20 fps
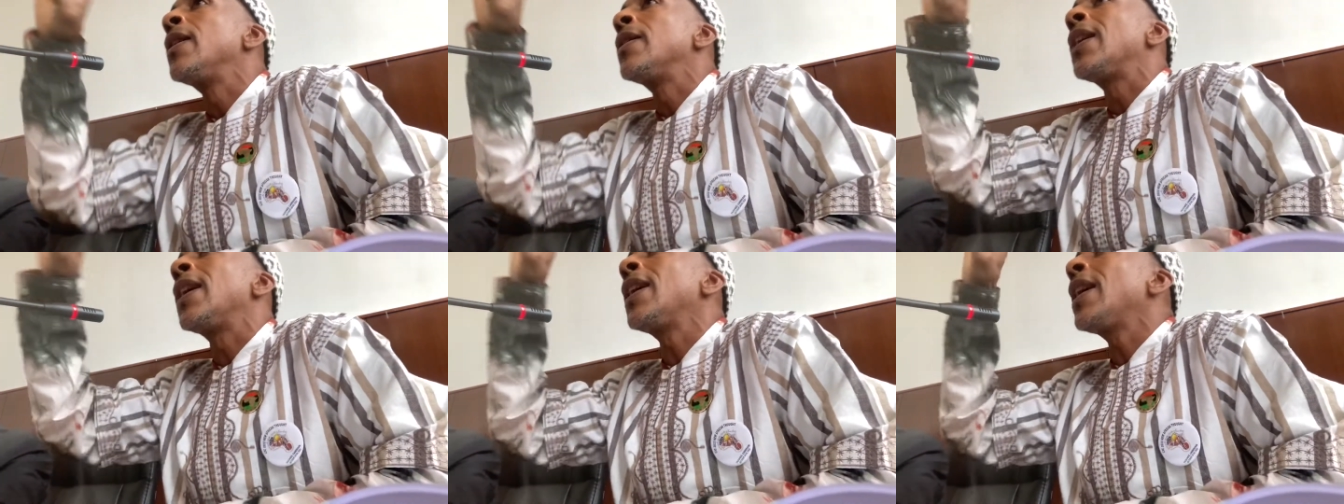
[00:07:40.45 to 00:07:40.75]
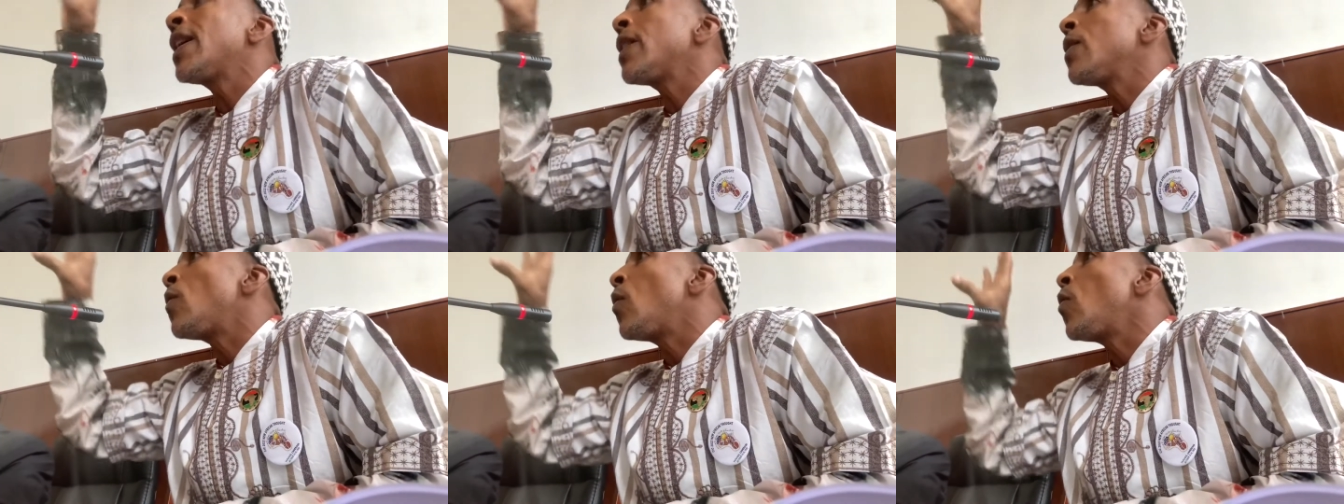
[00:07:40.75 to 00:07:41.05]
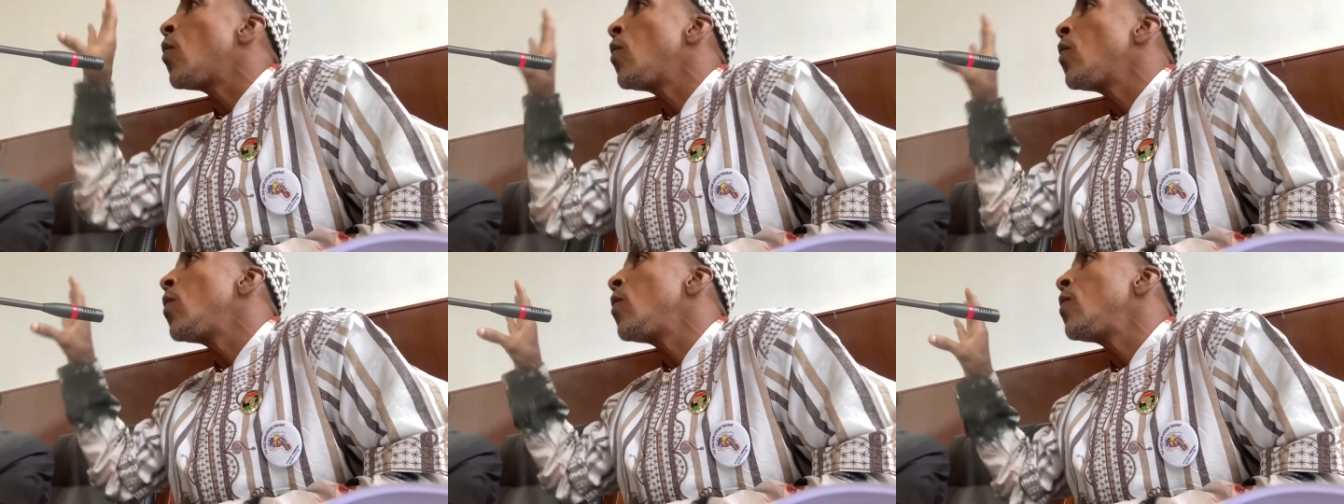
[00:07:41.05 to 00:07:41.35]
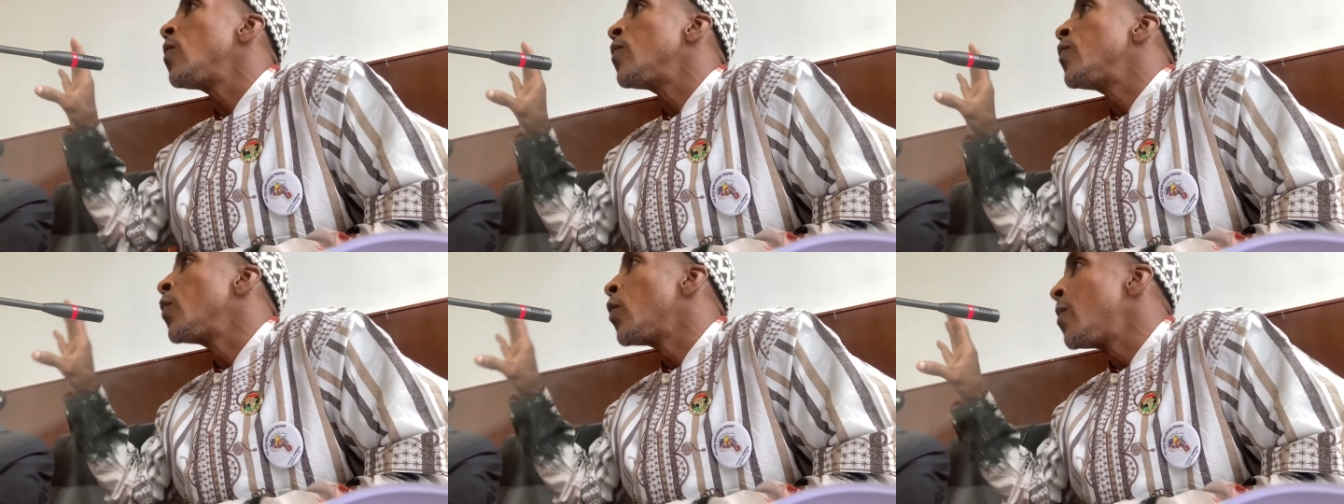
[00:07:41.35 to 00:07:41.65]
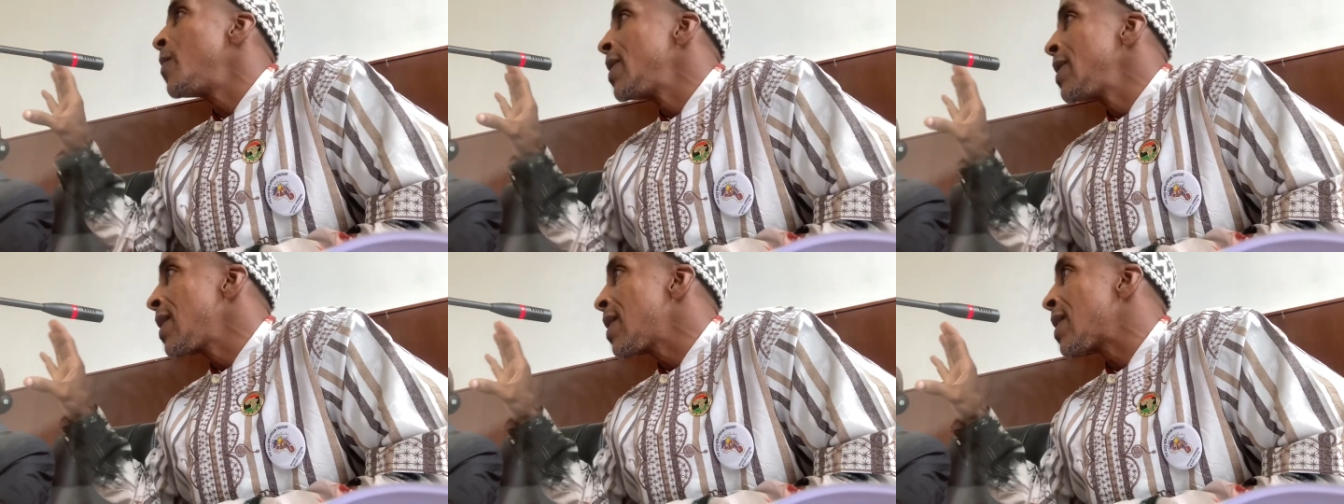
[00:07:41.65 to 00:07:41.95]
They had a whole
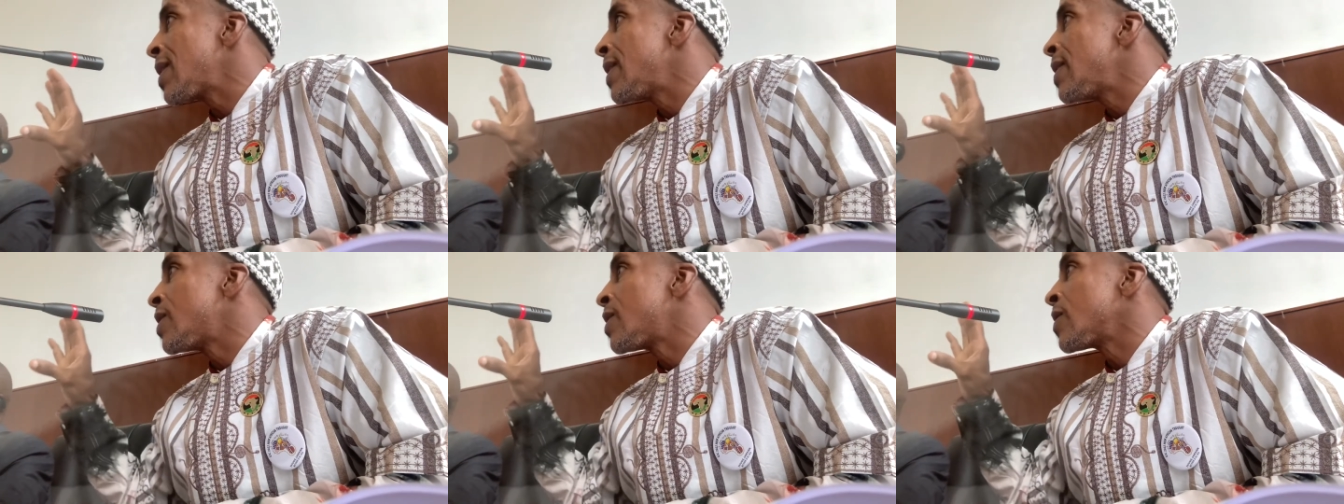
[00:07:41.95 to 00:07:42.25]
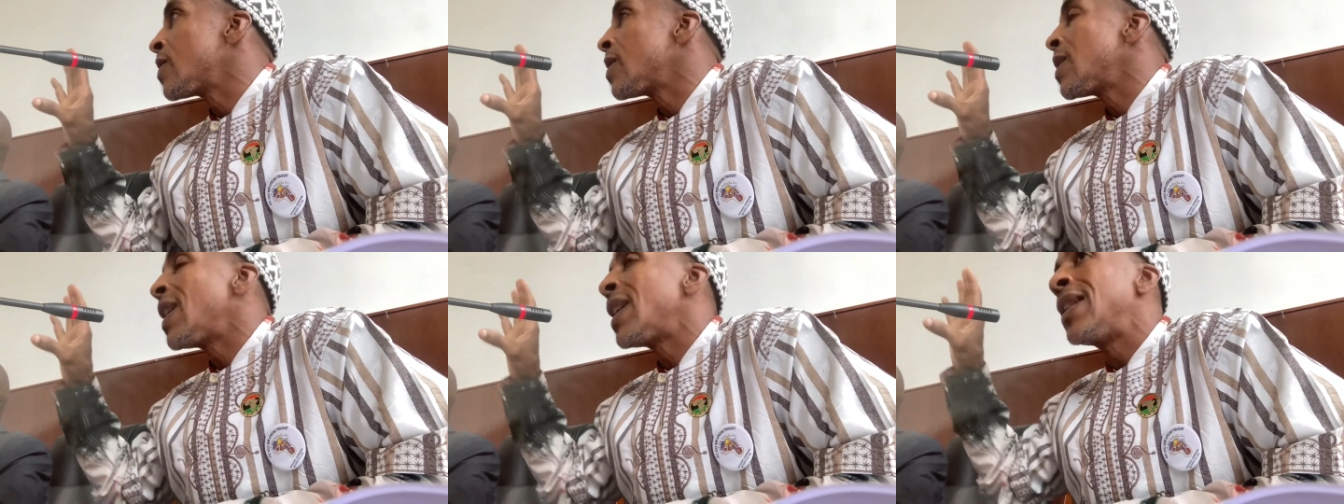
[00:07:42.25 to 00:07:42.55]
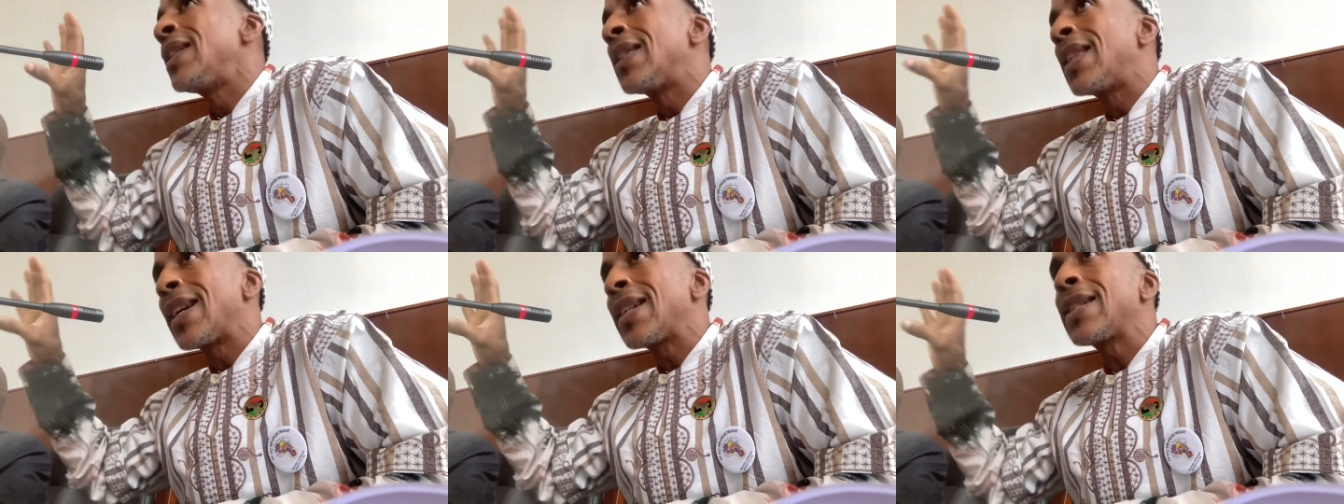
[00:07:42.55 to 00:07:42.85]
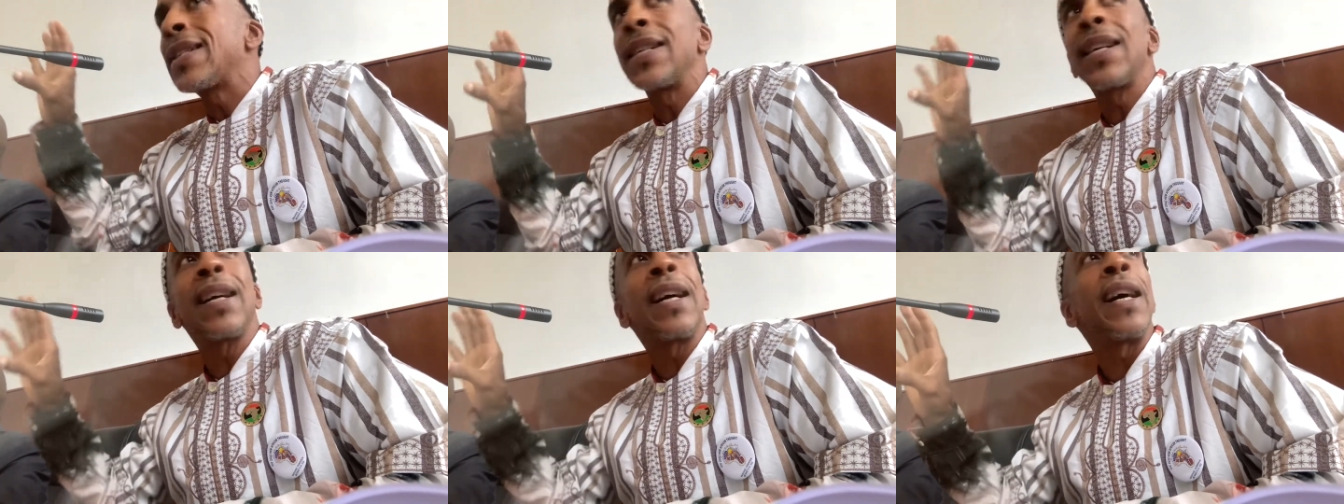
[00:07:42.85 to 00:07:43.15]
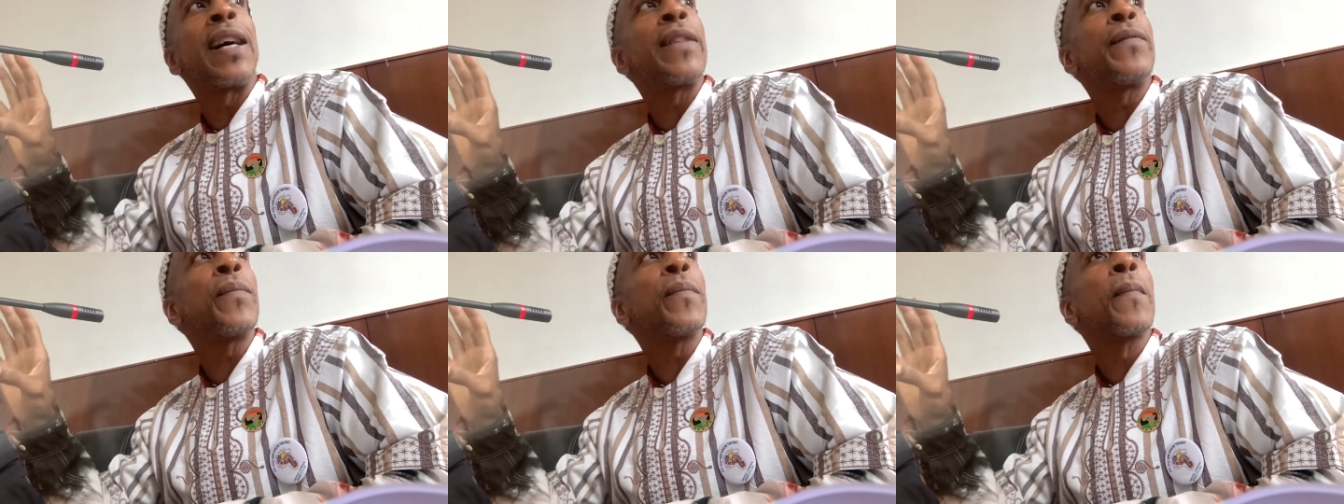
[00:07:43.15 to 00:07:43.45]
nomenclature and
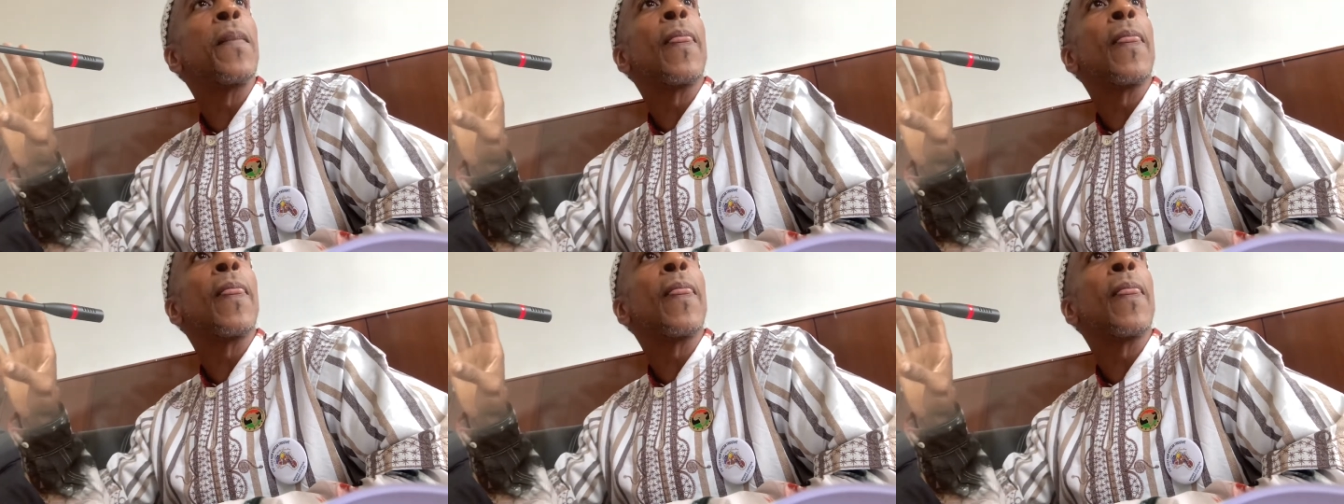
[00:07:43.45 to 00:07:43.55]
lexicon